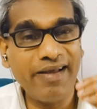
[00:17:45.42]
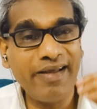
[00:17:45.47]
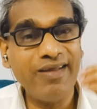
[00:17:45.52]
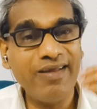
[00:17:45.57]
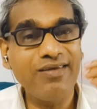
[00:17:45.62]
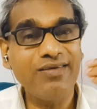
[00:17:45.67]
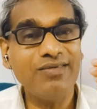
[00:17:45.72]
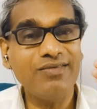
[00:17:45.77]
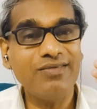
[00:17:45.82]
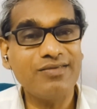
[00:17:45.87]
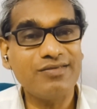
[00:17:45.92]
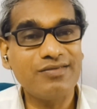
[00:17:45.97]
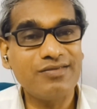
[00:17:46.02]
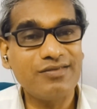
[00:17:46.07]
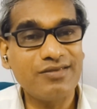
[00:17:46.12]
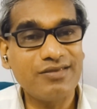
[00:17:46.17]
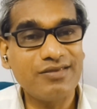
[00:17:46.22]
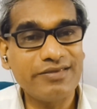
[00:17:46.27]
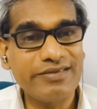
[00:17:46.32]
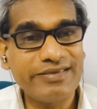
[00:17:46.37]
and
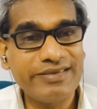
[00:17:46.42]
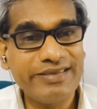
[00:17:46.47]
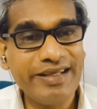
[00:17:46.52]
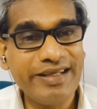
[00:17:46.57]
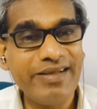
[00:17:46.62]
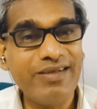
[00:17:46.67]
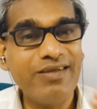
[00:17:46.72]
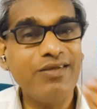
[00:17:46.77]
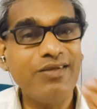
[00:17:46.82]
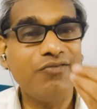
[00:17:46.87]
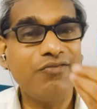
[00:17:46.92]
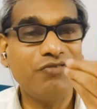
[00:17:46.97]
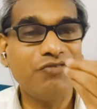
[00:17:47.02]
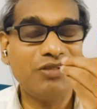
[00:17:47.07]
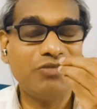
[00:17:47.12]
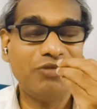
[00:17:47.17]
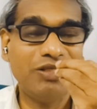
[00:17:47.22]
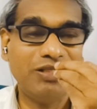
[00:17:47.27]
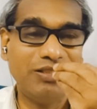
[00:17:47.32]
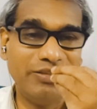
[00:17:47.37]
then
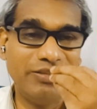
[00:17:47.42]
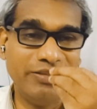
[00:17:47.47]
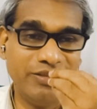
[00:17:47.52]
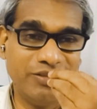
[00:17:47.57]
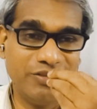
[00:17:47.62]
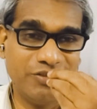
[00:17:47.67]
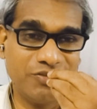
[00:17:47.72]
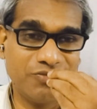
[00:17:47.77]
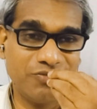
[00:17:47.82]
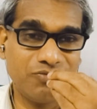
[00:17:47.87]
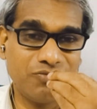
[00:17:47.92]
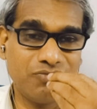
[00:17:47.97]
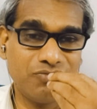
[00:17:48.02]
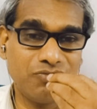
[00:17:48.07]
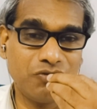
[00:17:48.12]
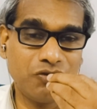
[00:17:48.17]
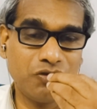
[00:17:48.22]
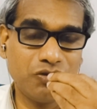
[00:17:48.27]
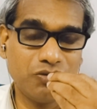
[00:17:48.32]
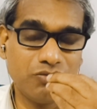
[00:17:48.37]
we will eat.
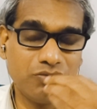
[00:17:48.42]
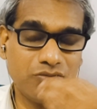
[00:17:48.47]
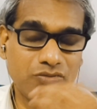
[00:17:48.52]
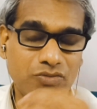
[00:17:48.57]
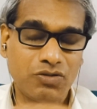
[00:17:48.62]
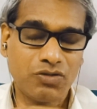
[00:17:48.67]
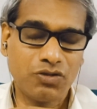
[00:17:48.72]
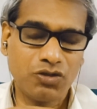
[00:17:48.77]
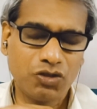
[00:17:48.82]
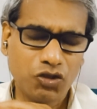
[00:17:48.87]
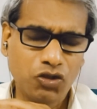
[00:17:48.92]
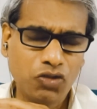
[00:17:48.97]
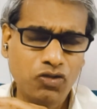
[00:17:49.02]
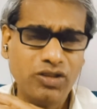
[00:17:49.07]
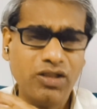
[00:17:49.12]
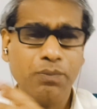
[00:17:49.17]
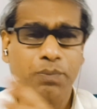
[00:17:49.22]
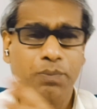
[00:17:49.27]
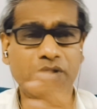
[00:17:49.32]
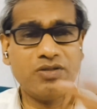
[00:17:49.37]

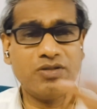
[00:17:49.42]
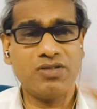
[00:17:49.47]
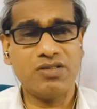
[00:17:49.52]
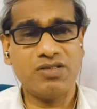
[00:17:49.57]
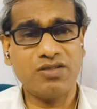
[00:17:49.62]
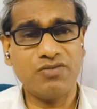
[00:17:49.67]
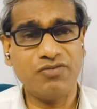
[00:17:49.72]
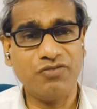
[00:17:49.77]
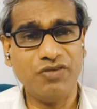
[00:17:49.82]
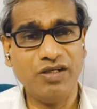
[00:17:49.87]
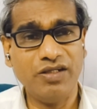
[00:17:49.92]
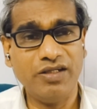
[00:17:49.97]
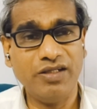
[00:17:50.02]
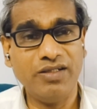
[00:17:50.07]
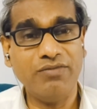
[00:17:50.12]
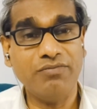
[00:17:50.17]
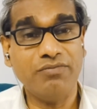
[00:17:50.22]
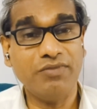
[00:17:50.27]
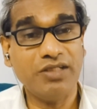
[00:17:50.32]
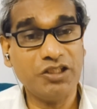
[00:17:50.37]
Throughout the process of
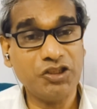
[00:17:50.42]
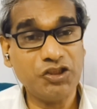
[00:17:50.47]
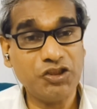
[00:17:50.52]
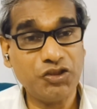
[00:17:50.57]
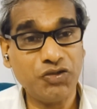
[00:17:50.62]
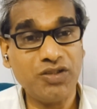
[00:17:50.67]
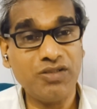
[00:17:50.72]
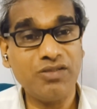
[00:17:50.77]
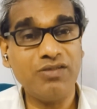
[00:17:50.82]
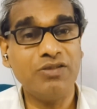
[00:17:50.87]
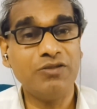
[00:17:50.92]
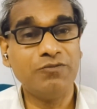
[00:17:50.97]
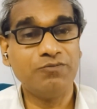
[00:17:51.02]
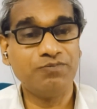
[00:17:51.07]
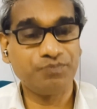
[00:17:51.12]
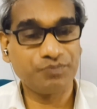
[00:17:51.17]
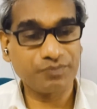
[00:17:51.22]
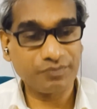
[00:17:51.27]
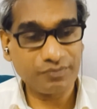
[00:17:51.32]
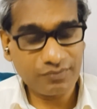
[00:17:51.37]
eating, make sure
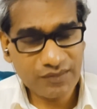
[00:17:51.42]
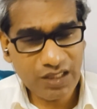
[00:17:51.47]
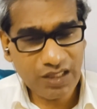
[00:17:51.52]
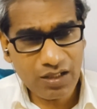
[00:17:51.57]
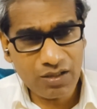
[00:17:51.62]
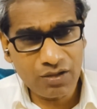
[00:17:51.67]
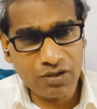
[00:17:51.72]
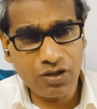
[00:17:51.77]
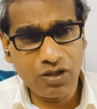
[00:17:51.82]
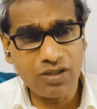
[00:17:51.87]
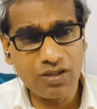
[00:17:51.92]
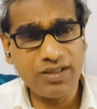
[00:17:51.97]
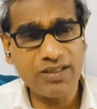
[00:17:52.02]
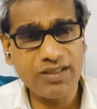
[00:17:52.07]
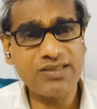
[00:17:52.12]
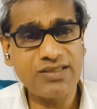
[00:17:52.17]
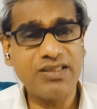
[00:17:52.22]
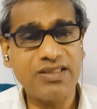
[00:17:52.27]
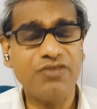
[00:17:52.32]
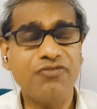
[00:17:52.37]

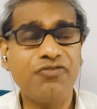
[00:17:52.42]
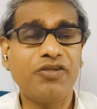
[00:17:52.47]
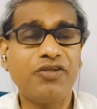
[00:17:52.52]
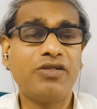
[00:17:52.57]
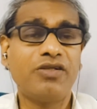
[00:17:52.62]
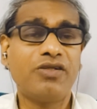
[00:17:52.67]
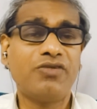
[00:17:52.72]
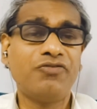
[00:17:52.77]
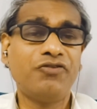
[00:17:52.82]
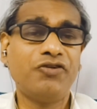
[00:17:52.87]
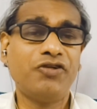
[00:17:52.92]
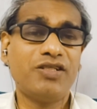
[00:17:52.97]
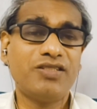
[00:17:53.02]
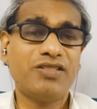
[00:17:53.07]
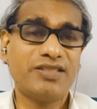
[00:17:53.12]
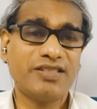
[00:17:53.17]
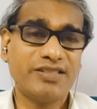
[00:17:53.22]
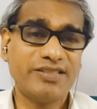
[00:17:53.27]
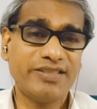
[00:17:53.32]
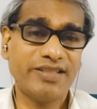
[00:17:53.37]
God is in front of you
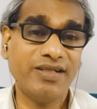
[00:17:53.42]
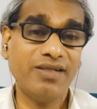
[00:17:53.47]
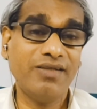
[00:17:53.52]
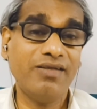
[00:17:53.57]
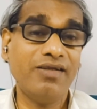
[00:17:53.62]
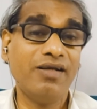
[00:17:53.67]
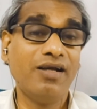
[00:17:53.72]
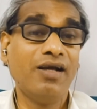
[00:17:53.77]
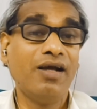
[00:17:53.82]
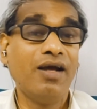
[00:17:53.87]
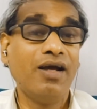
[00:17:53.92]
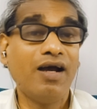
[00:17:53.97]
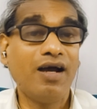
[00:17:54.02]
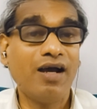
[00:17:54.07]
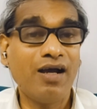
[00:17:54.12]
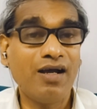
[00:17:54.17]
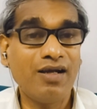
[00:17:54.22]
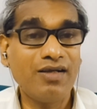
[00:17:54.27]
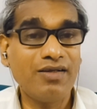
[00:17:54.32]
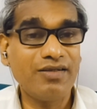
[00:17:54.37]
as a child,
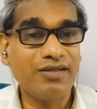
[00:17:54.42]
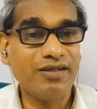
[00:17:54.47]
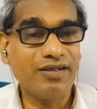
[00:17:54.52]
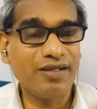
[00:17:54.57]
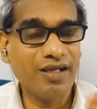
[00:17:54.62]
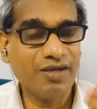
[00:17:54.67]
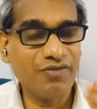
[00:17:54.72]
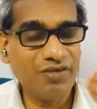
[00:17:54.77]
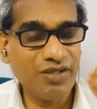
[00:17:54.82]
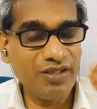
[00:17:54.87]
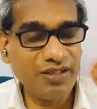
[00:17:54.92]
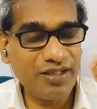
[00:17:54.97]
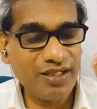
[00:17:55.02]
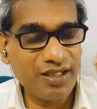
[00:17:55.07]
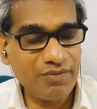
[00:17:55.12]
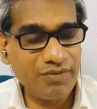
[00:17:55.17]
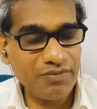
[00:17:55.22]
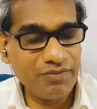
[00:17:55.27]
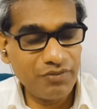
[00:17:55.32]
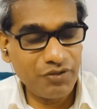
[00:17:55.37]
and every
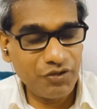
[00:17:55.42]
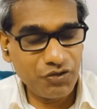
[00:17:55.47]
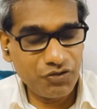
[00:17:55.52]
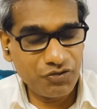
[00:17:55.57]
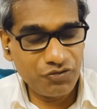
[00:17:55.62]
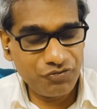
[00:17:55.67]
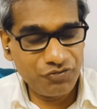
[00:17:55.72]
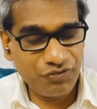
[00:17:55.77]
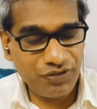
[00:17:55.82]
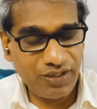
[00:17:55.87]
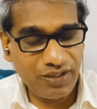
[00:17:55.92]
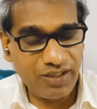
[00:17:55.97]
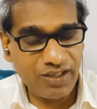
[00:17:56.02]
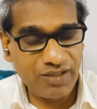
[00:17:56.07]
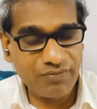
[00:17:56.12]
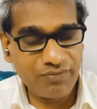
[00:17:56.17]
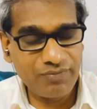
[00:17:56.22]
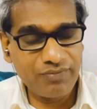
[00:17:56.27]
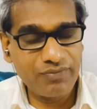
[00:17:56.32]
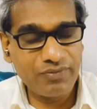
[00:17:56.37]
time you feed
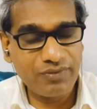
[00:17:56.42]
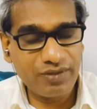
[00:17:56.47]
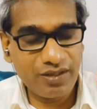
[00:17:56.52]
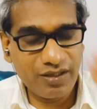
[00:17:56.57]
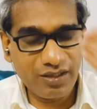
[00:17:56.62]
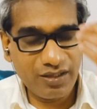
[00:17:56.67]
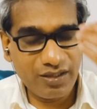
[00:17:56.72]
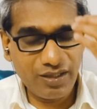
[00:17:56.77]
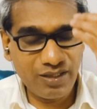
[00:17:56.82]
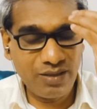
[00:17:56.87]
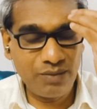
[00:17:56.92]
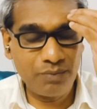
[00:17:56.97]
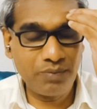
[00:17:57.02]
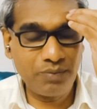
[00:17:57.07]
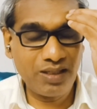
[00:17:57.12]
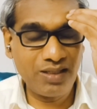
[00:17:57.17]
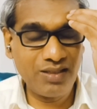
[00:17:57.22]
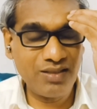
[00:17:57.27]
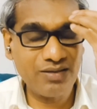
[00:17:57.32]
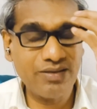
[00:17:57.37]
him in
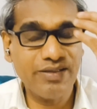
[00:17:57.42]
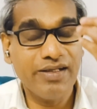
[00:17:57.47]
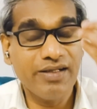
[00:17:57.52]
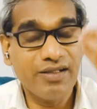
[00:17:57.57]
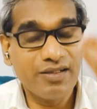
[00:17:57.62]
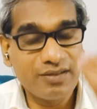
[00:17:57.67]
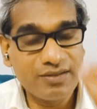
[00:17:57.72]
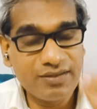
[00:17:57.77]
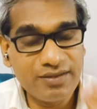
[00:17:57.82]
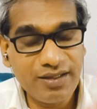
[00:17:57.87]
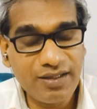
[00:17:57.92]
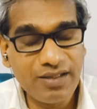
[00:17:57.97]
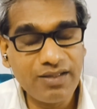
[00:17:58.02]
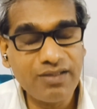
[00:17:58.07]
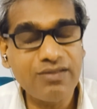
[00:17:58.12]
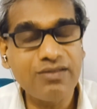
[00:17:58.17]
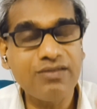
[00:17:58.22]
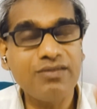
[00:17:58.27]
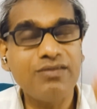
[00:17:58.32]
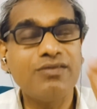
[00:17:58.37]
mind,
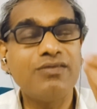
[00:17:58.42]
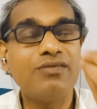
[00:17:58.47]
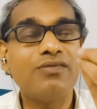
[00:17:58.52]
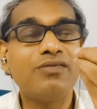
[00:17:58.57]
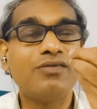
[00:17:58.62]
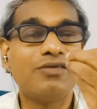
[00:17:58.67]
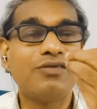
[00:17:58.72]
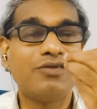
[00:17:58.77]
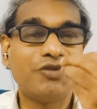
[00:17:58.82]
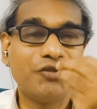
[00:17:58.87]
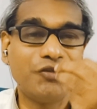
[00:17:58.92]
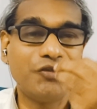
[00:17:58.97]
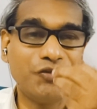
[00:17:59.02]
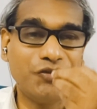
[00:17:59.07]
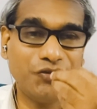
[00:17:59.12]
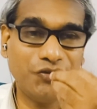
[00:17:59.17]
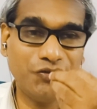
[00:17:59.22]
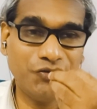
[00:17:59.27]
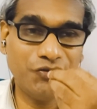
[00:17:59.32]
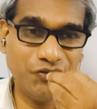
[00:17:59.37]
then
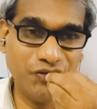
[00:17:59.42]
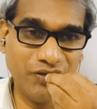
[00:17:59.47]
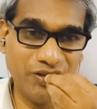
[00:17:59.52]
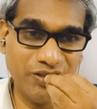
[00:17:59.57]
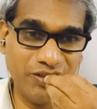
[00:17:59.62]
you